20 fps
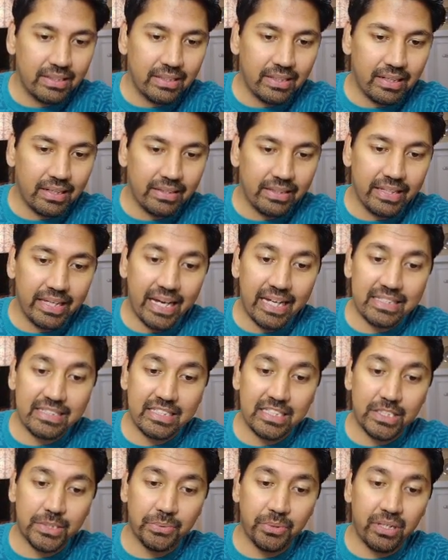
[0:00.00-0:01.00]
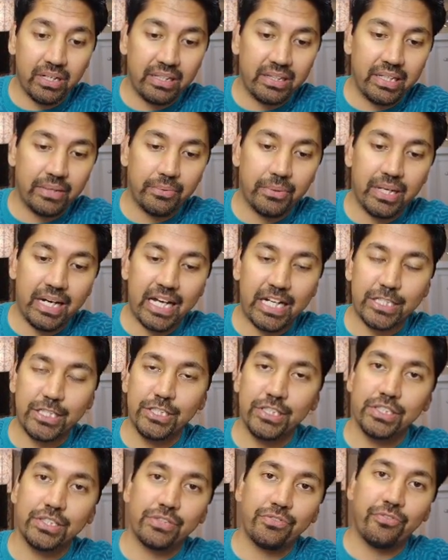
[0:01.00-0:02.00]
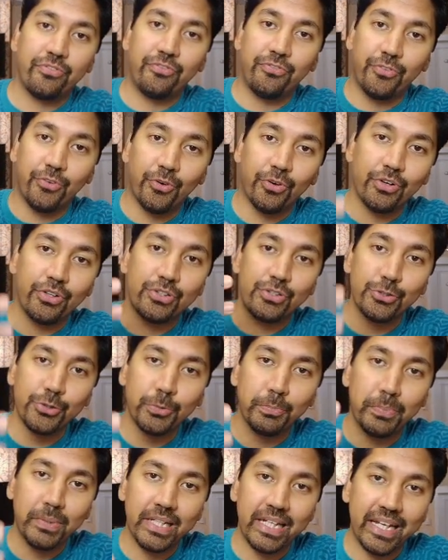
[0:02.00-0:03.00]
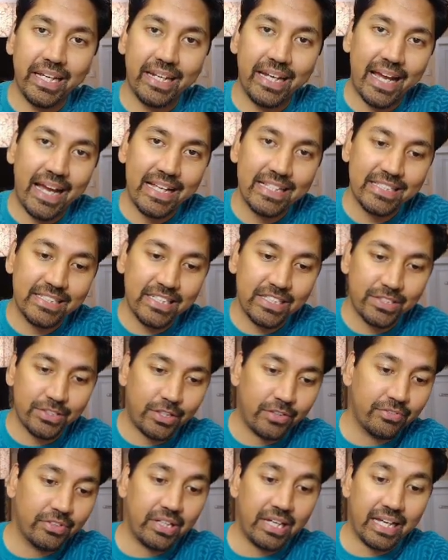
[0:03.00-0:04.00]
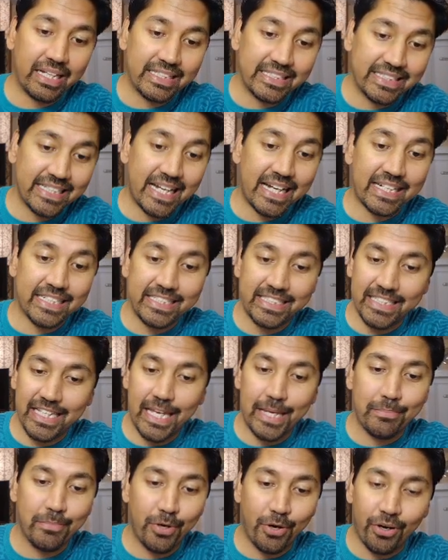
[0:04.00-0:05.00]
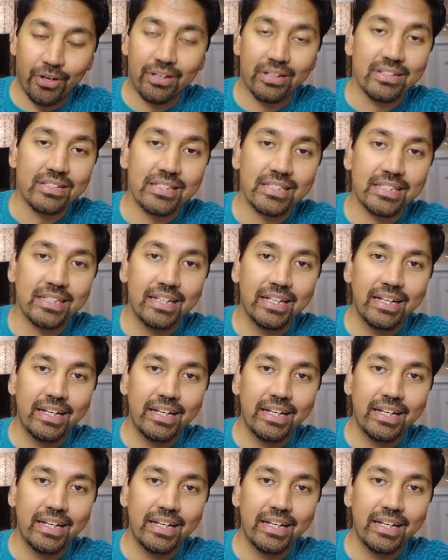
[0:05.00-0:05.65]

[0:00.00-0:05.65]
the ad sets were, and there were actually 4 duplicate ad sets of the exact same audience.